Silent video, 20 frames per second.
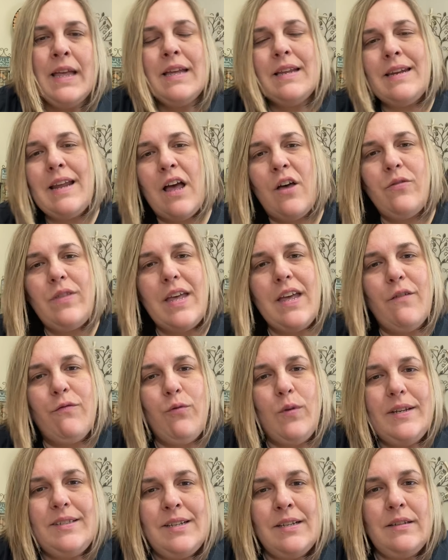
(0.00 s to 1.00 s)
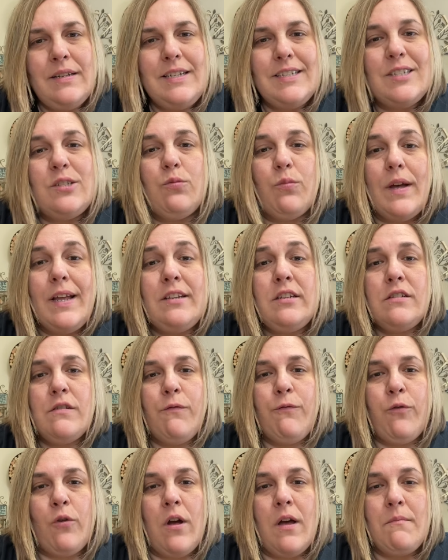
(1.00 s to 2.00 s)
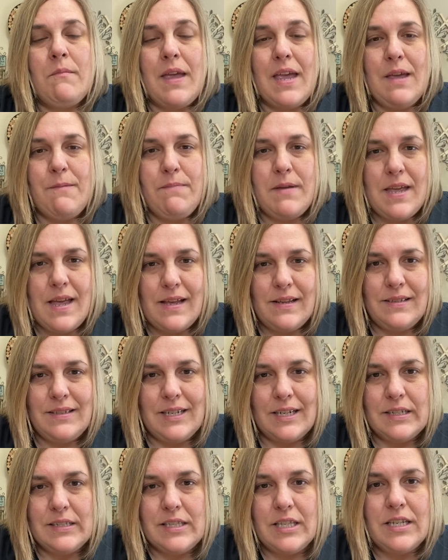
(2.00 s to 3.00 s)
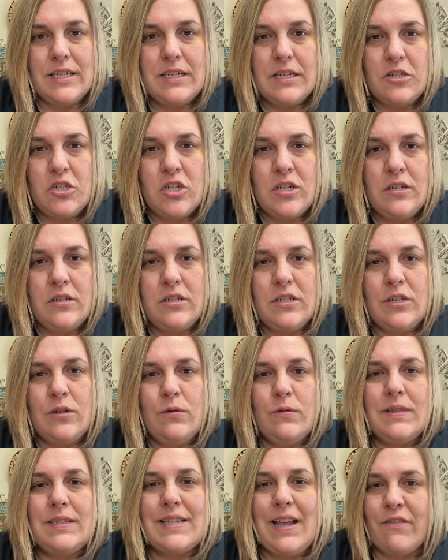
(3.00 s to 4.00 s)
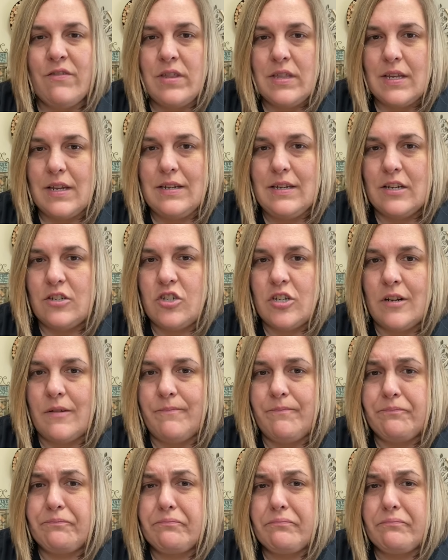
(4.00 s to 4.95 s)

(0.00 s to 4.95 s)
Now, they have recently switched from APA 6th edition to 7th edition.